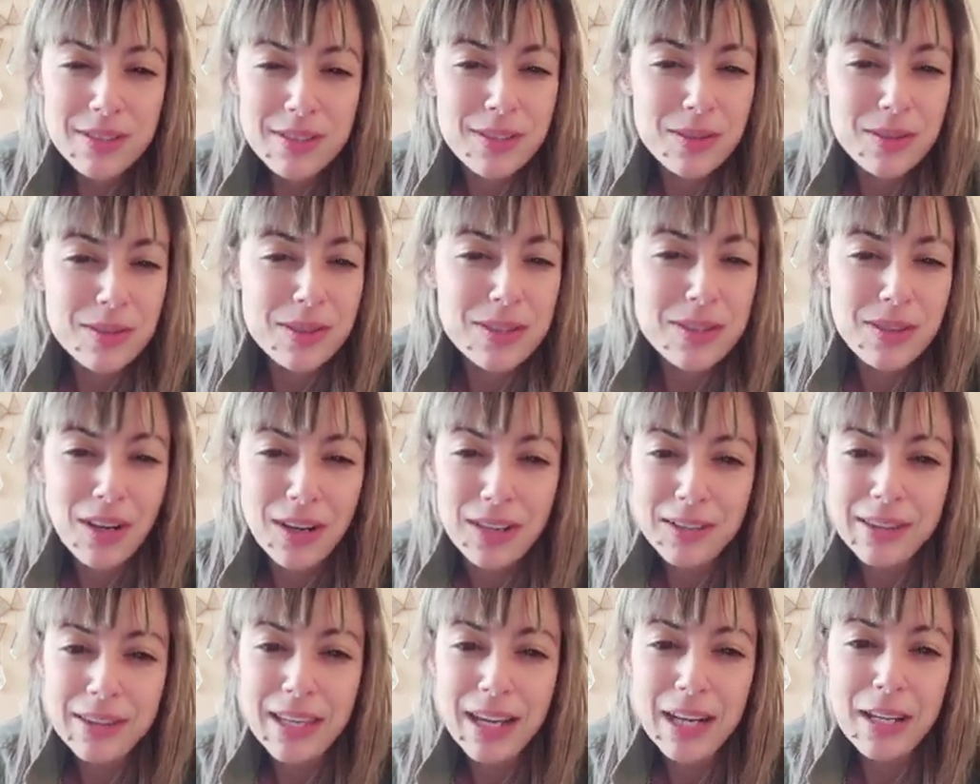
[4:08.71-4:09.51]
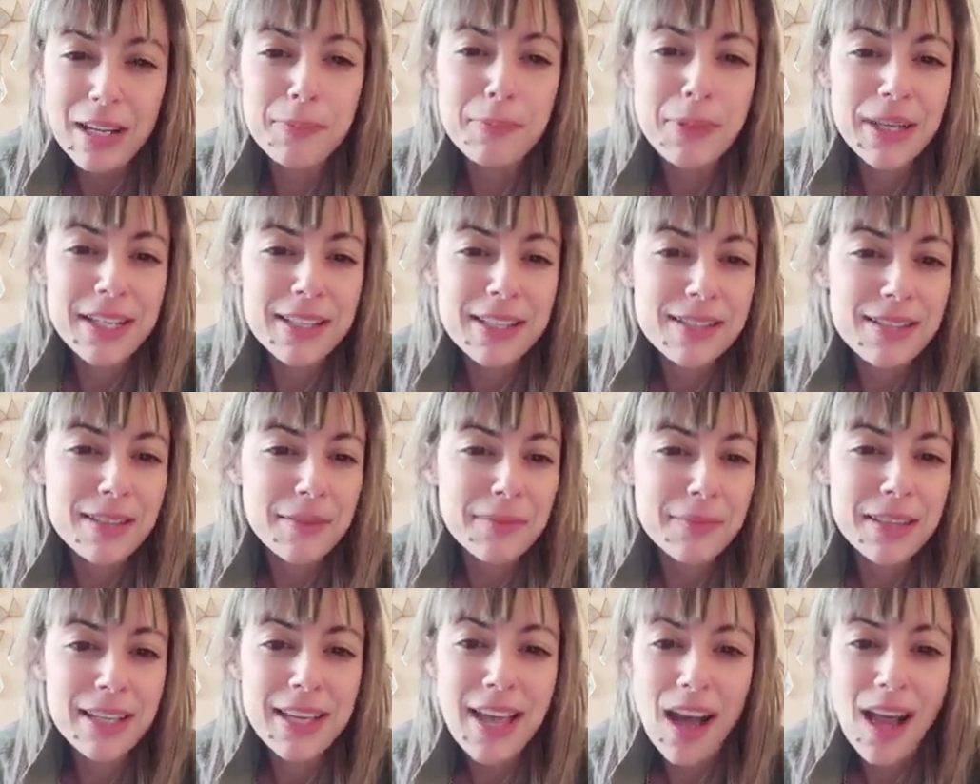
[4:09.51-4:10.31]
So start there. Pick
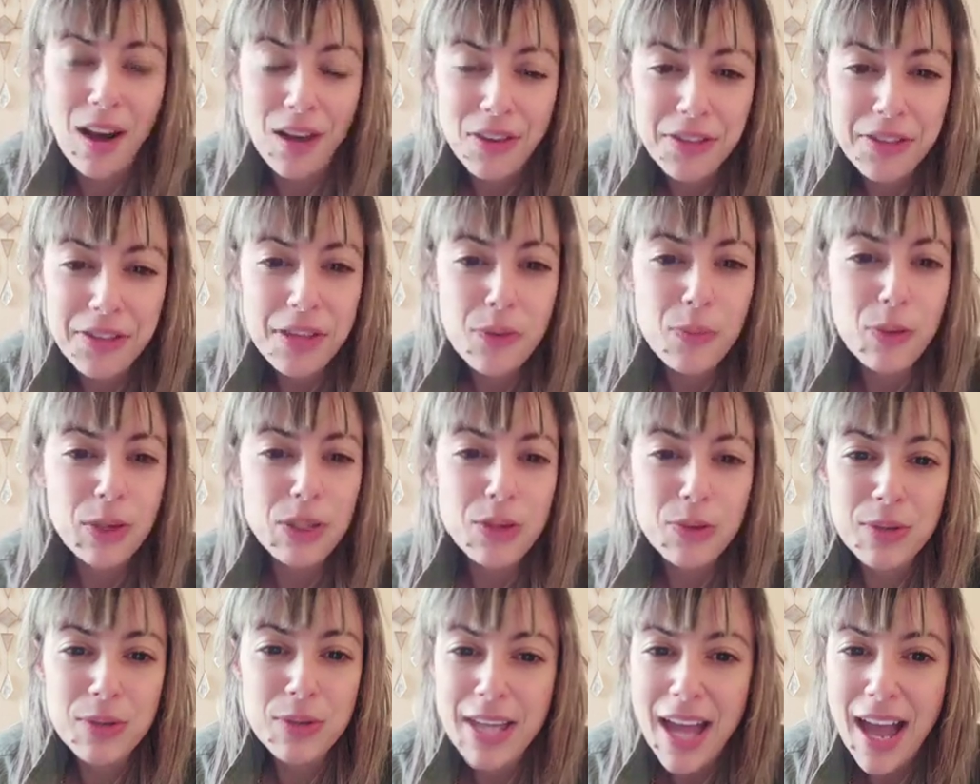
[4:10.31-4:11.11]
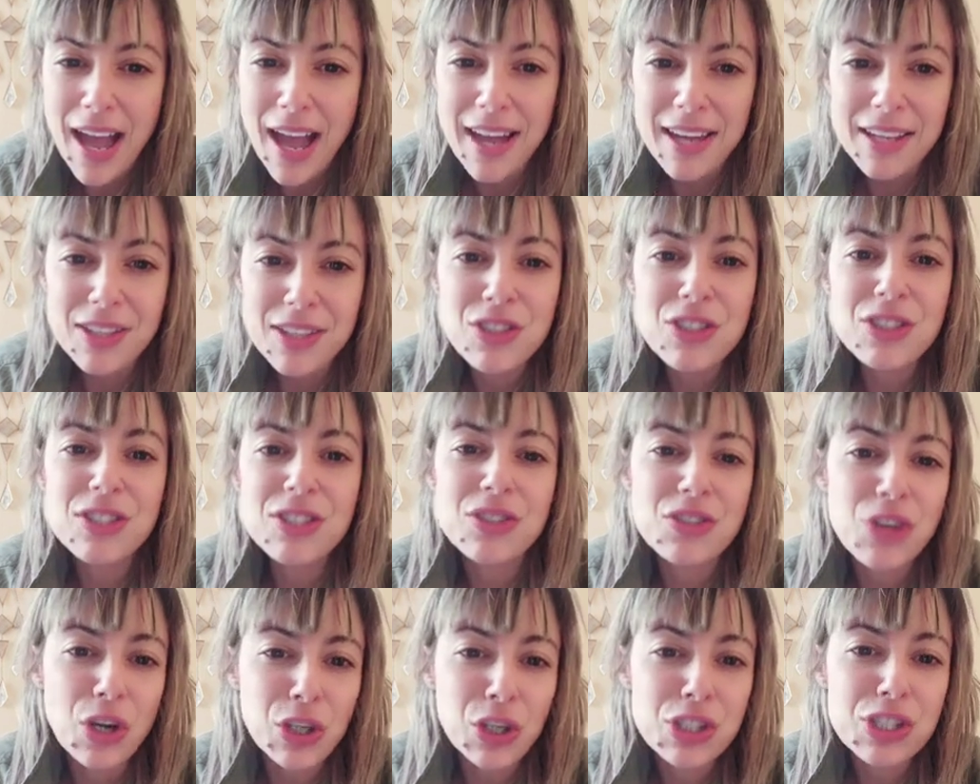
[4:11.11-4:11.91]
something healthy when you can. Just
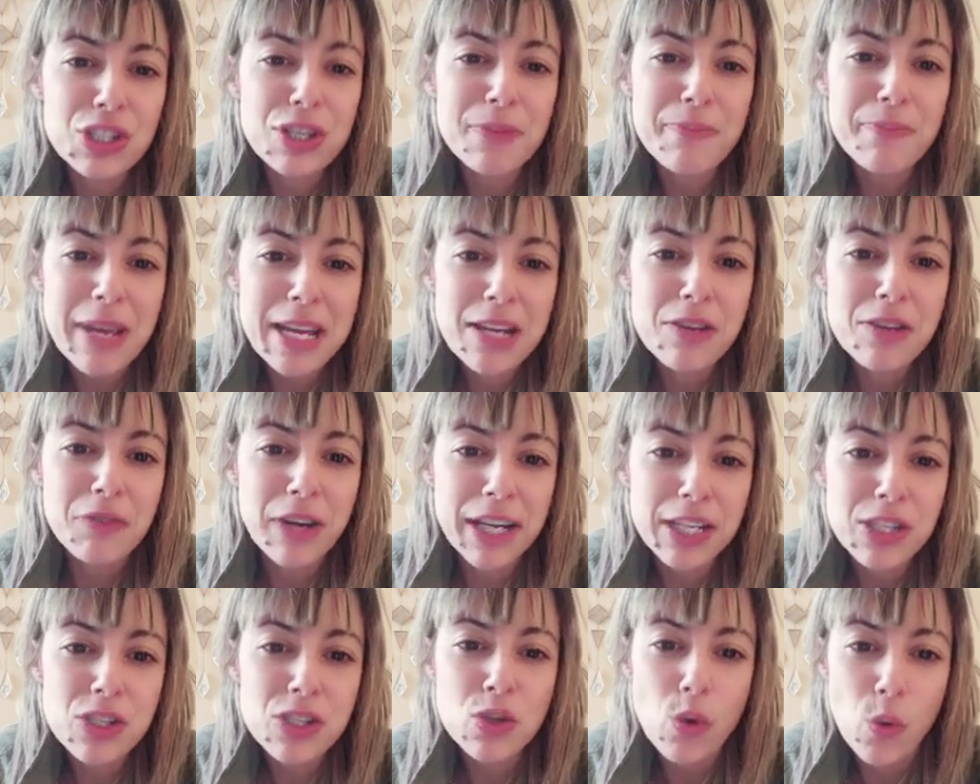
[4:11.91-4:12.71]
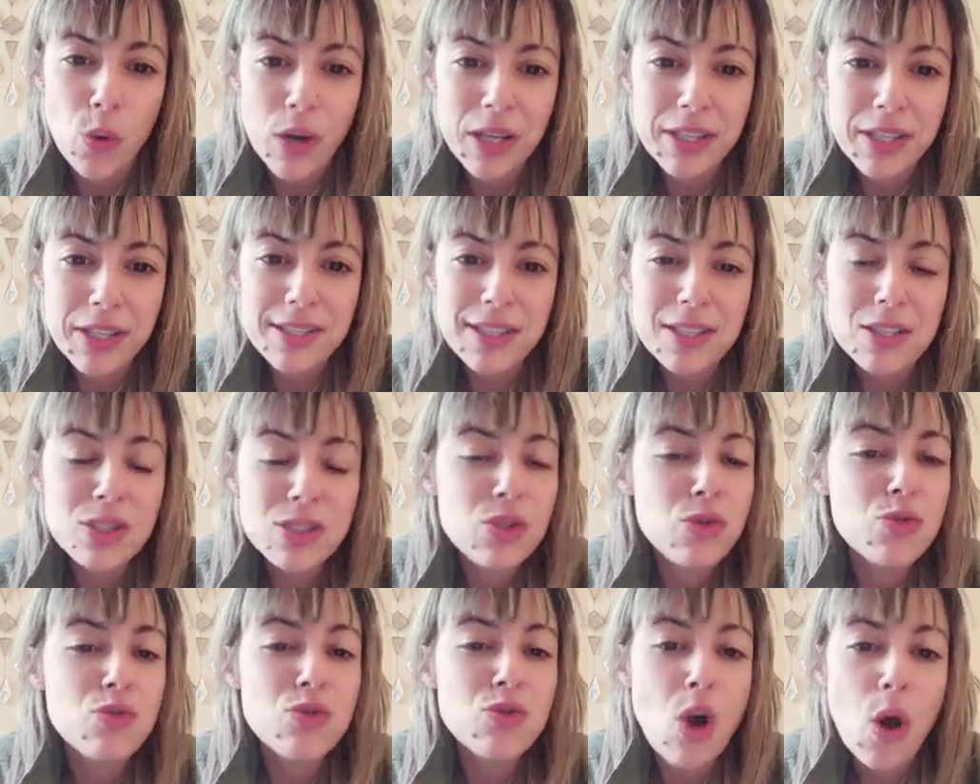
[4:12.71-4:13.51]
start to make right choices.
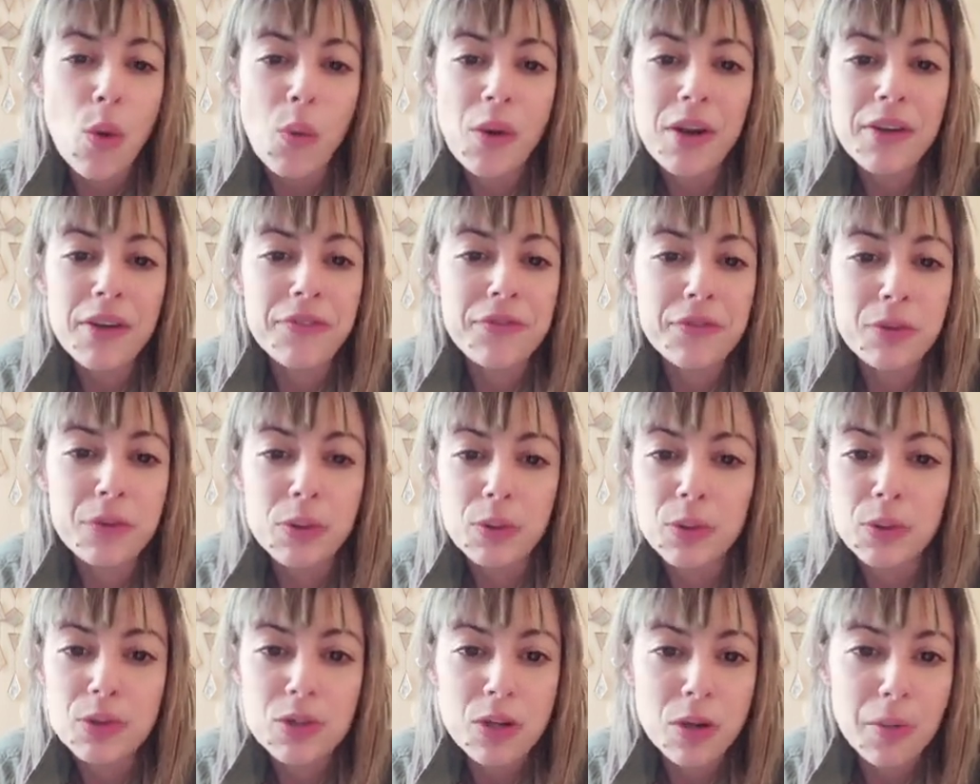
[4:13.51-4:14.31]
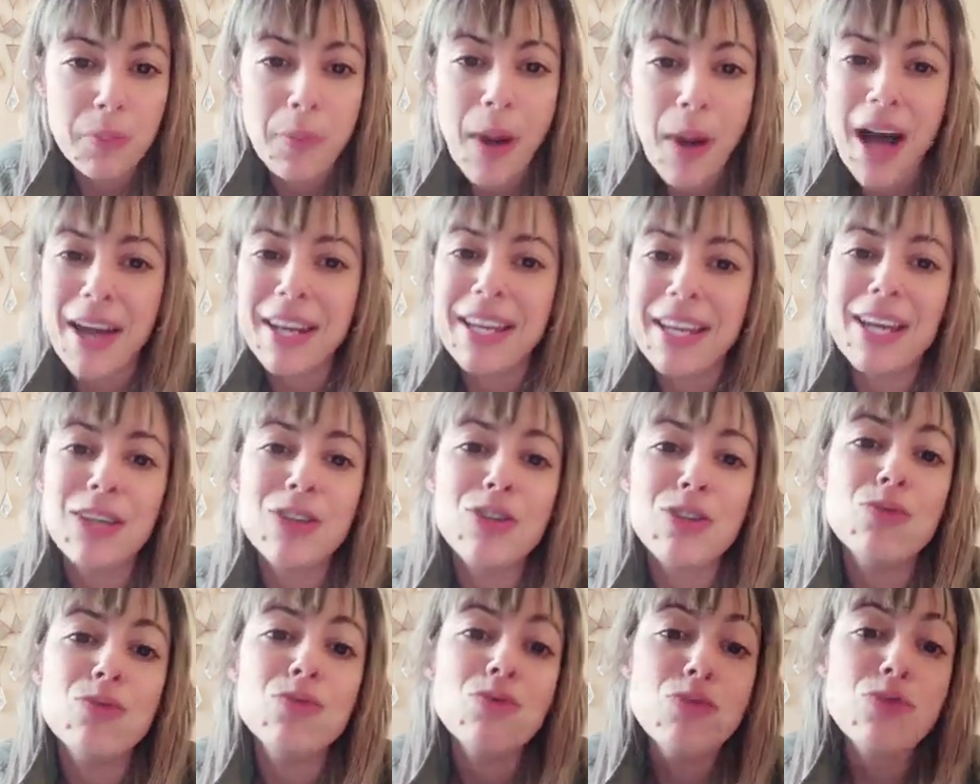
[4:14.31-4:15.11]
You know what fuels your body
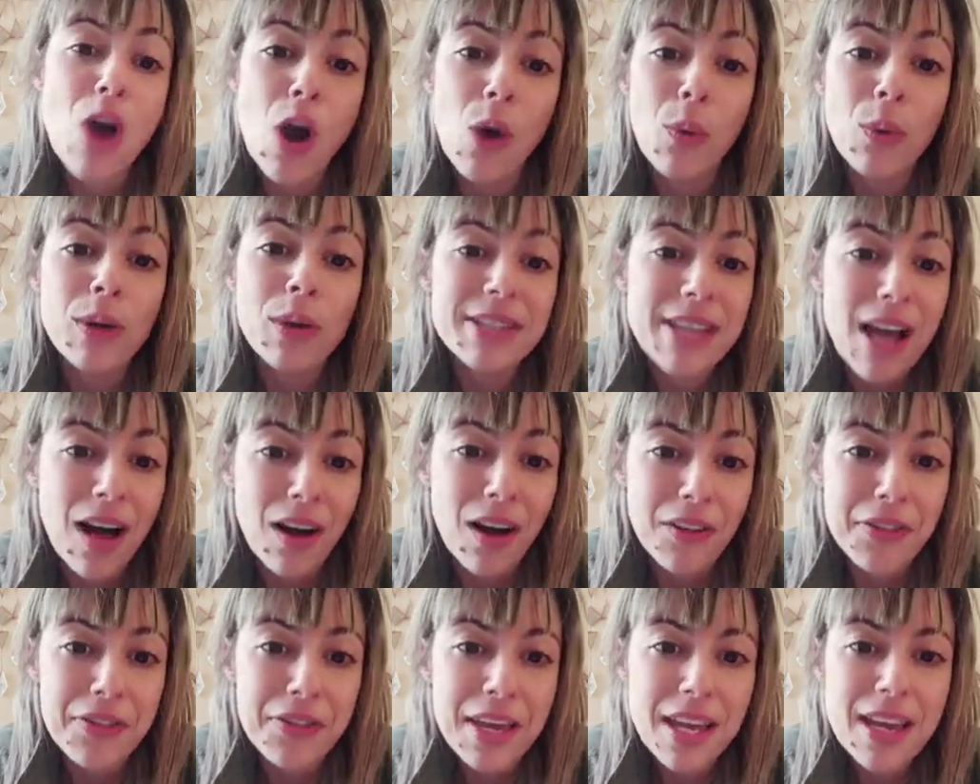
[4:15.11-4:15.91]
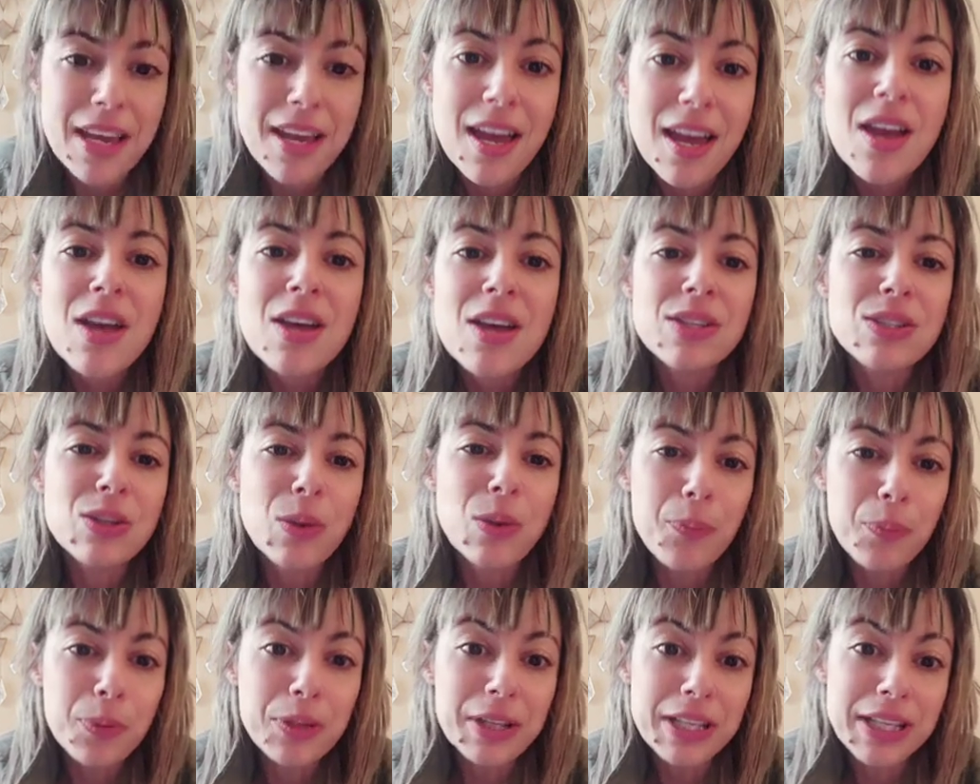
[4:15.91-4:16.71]
and you know what's healthy. So
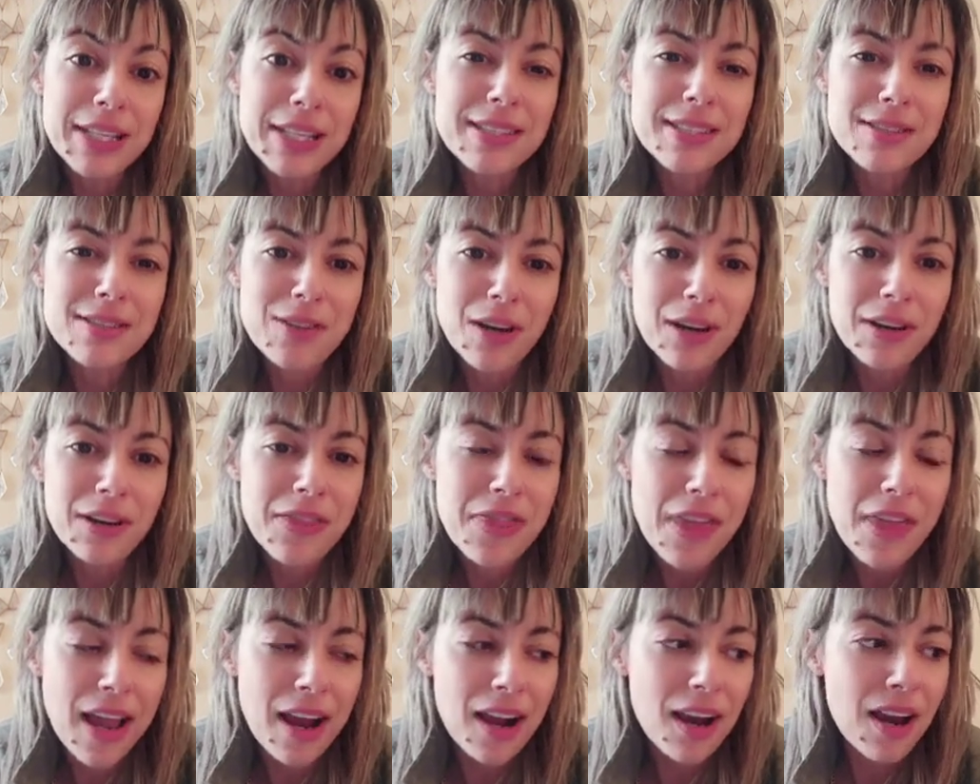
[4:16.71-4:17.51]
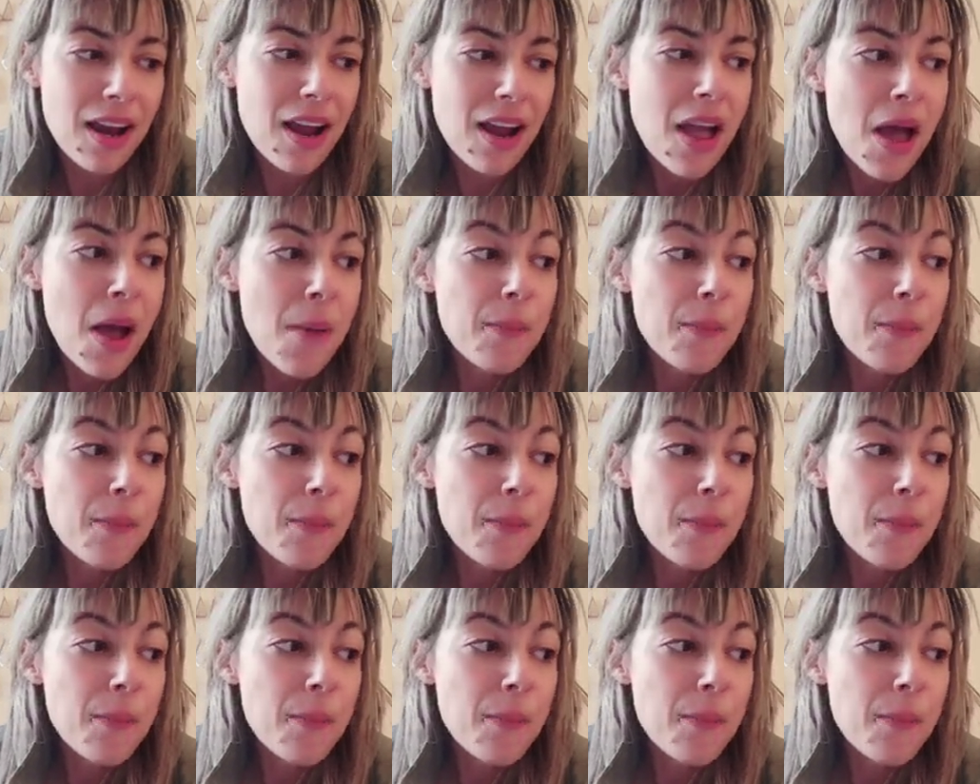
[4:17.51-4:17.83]
please start there.